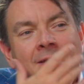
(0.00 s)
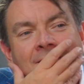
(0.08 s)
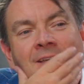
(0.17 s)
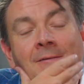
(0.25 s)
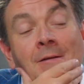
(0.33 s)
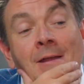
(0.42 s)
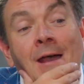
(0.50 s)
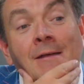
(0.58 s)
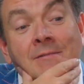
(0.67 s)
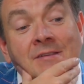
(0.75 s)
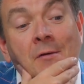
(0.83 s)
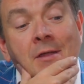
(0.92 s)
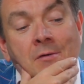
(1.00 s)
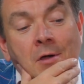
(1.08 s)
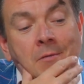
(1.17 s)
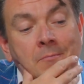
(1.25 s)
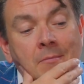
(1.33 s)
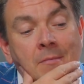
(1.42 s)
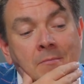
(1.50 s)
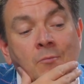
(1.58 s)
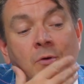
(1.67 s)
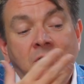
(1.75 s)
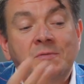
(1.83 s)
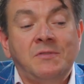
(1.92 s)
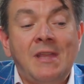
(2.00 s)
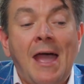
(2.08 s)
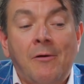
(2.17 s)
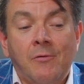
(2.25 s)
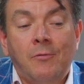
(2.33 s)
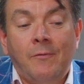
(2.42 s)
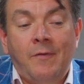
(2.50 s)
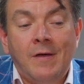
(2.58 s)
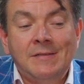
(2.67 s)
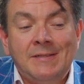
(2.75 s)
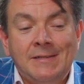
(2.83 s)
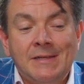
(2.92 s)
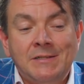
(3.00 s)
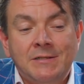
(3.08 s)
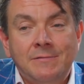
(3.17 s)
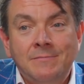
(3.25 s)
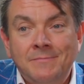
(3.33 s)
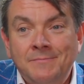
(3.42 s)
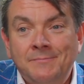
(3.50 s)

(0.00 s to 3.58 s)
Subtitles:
So I got, which was now called First Edition,